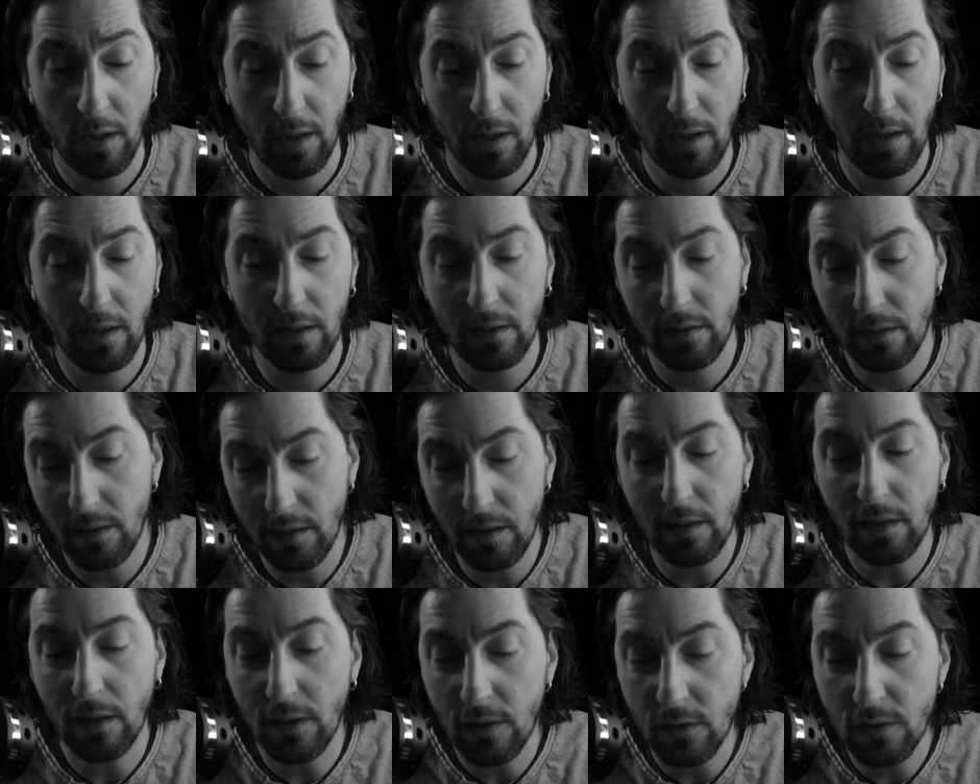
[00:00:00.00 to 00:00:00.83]
and
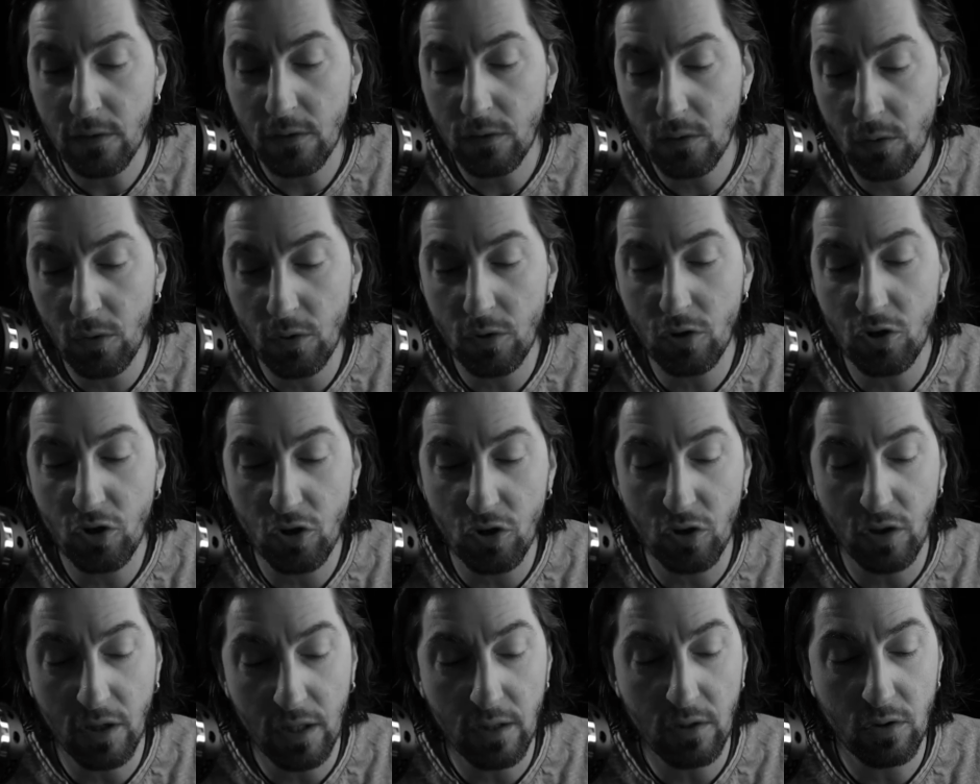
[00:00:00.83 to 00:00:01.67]
the
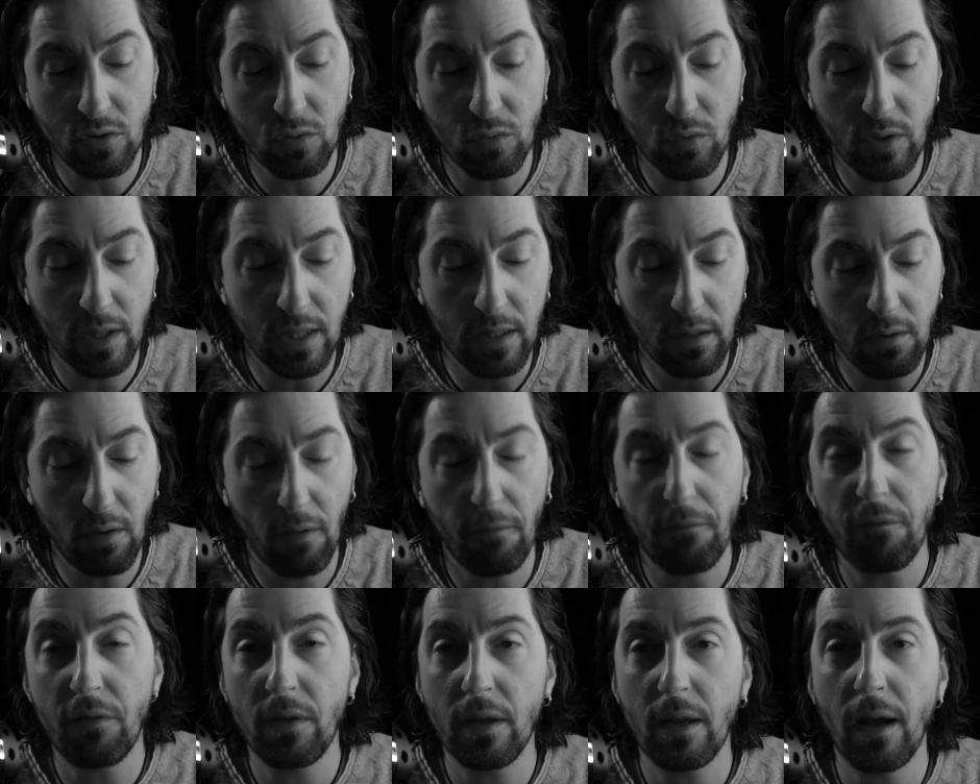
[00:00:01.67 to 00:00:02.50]
insertion into it
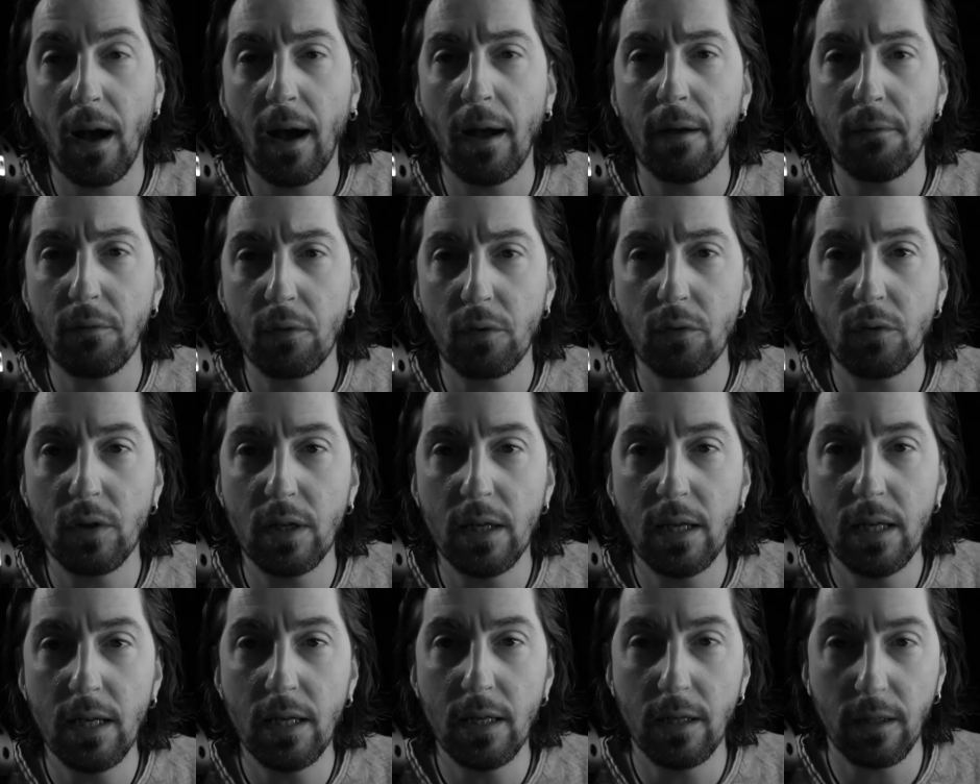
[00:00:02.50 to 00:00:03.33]
of the ivory
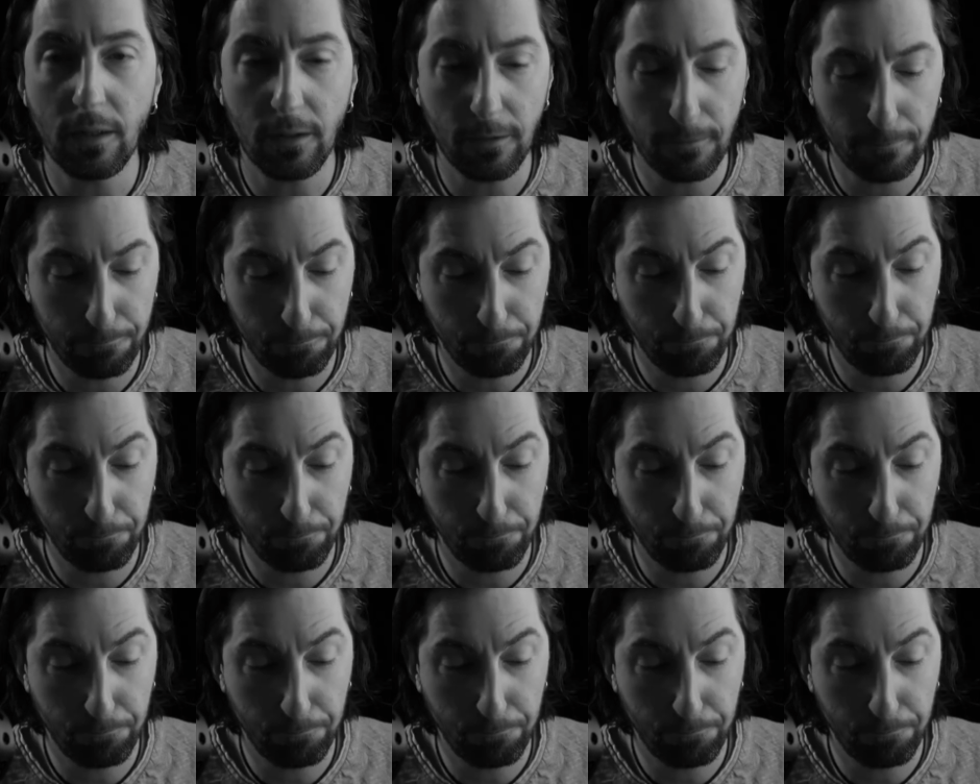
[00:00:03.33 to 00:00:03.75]
heel.